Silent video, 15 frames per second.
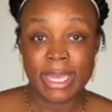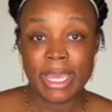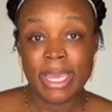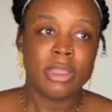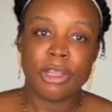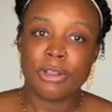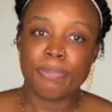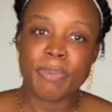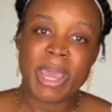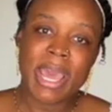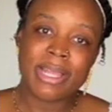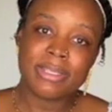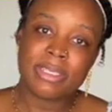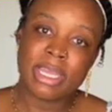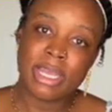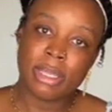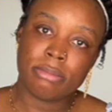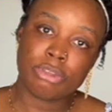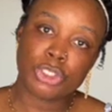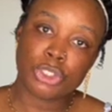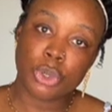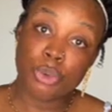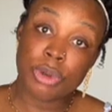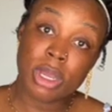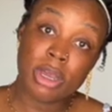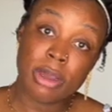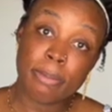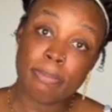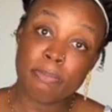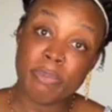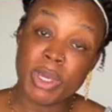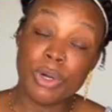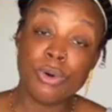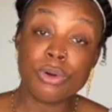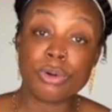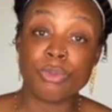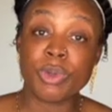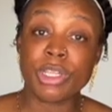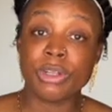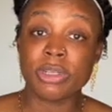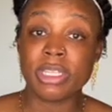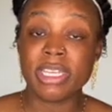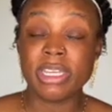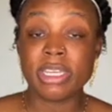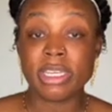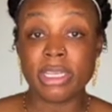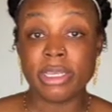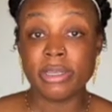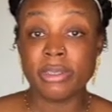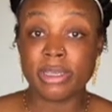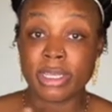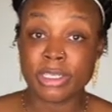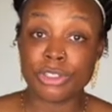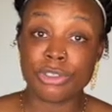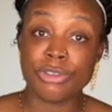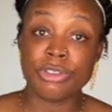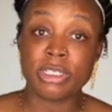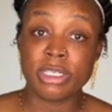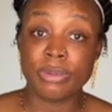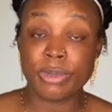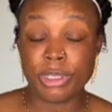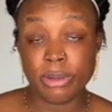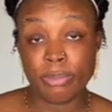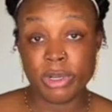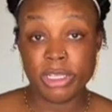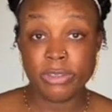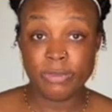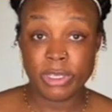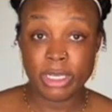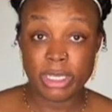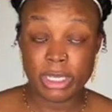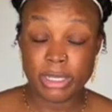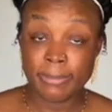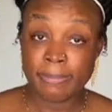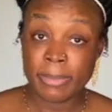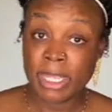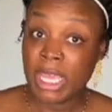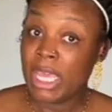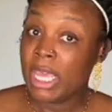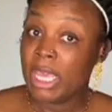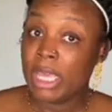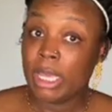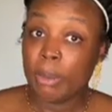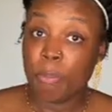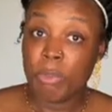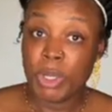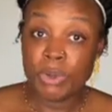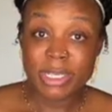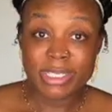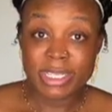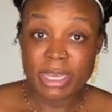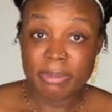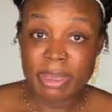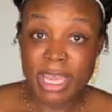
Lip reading: They're pads that soak up milk when you're leaking, because usually when you're breastfeeding, milk is coming